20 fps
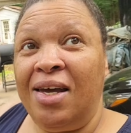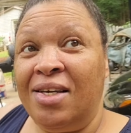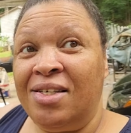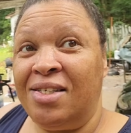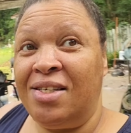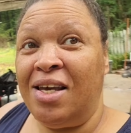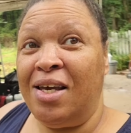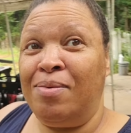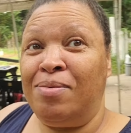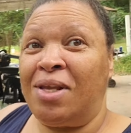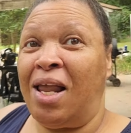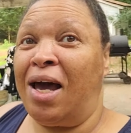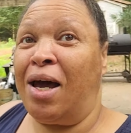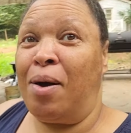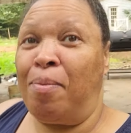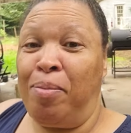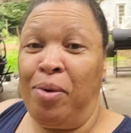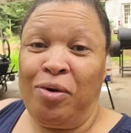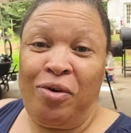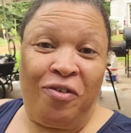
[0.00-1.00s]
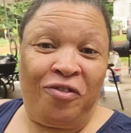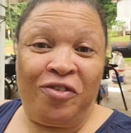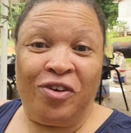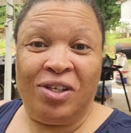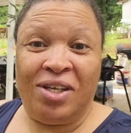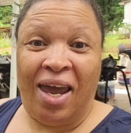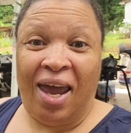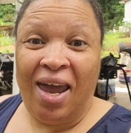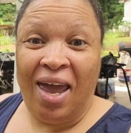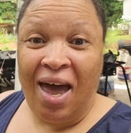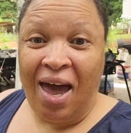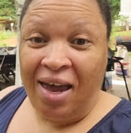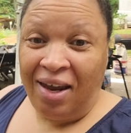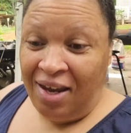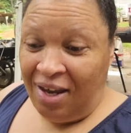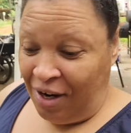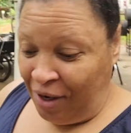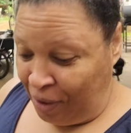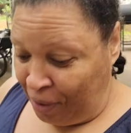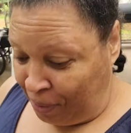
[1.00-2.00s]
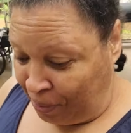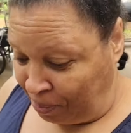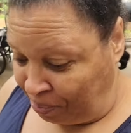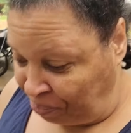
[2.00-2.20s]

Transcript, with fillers: It seems like a beautiful day out here.